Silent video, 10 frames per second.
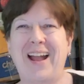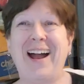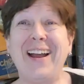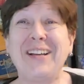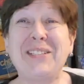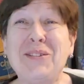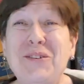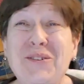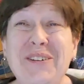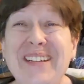Hi, it's
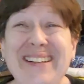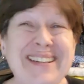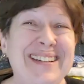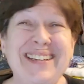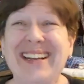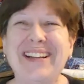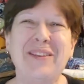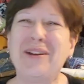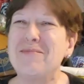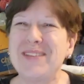Lori.
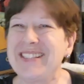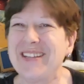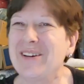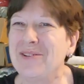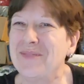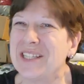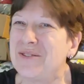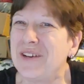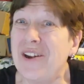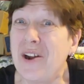Another episode,
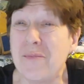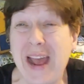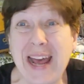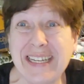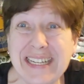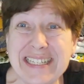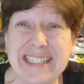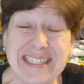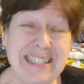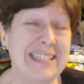Mystery Yarn Madness.
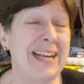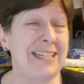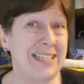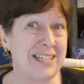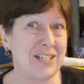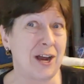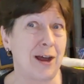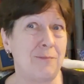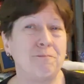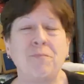This is an Etsy
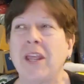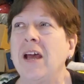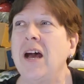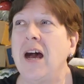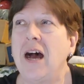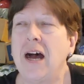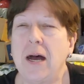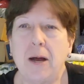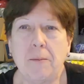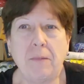shop.
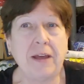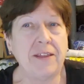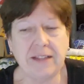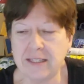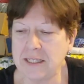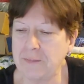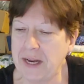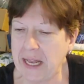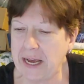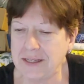Um, I think this is
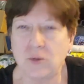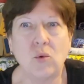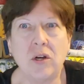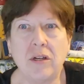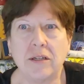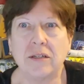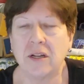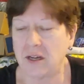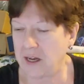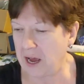my last one.
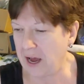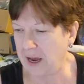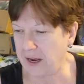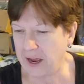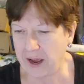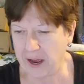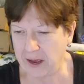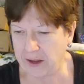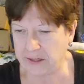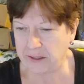I
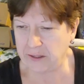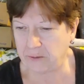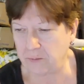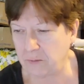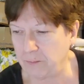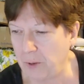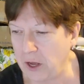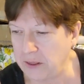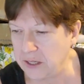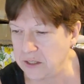had
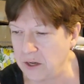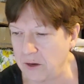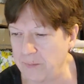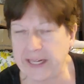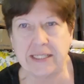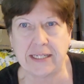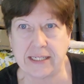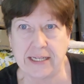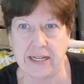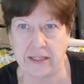bought this on May
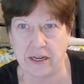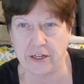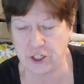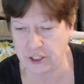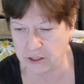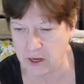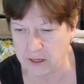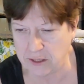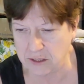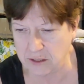16th, and I just
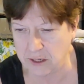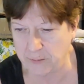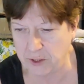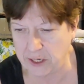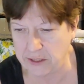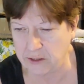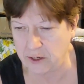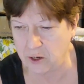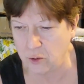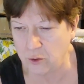got this a couple days
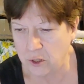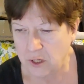ago.